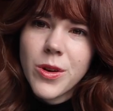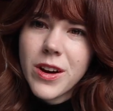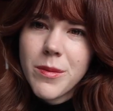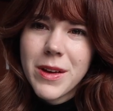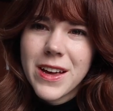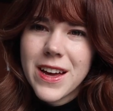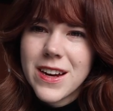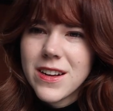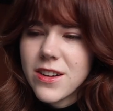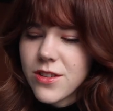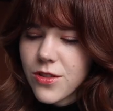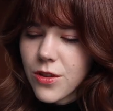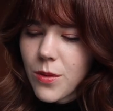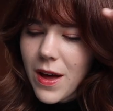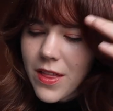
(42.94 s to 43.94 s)
well. I've been kind of
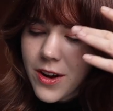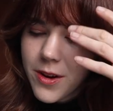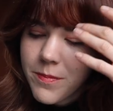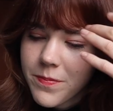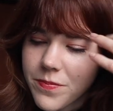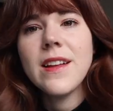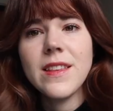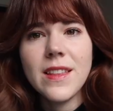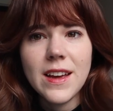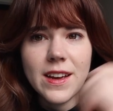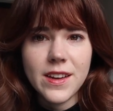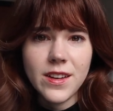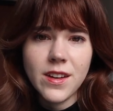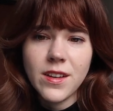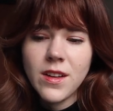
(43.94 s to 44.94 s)
under the weather. And
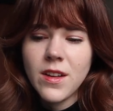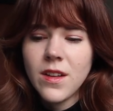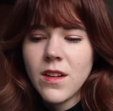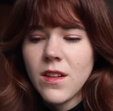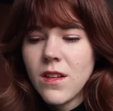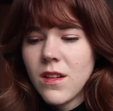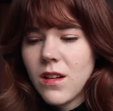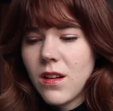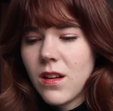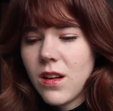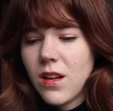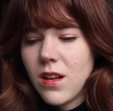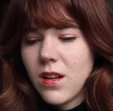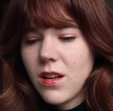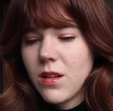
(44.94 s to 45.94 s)
then,
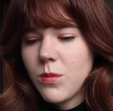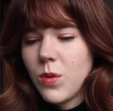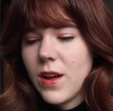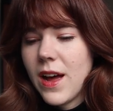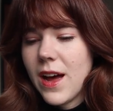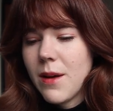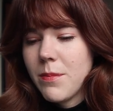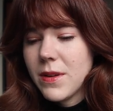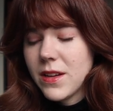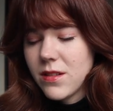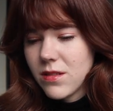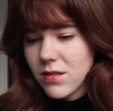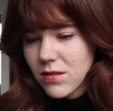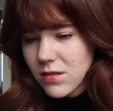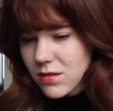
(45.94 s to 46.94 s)
what
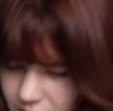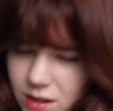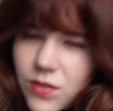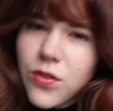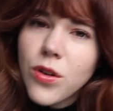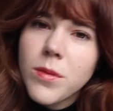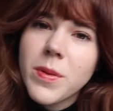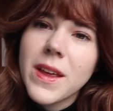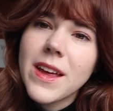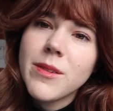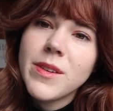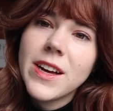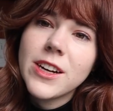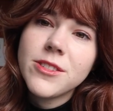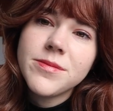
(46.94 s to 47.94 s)
happened? It's 4 p.m.
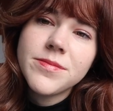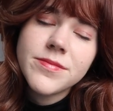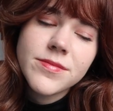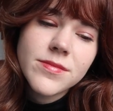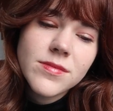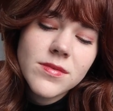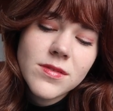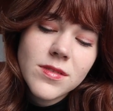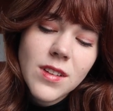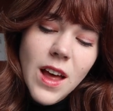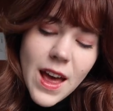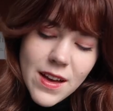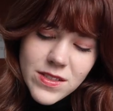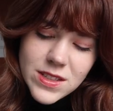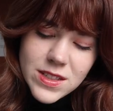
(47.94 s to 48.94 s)
now. I
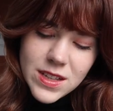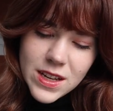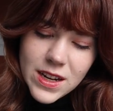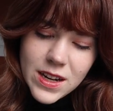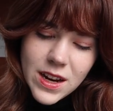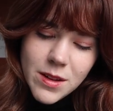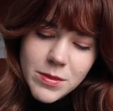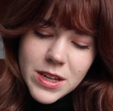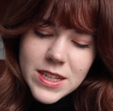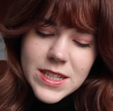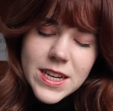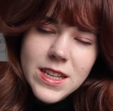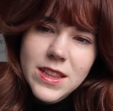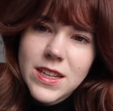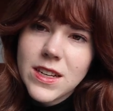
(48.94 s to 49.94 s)
haven't studied. I'm gonna
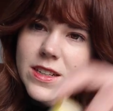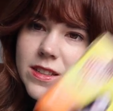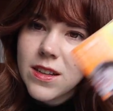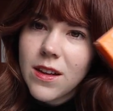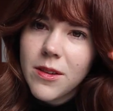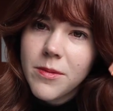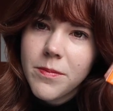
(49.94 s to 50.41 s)
take this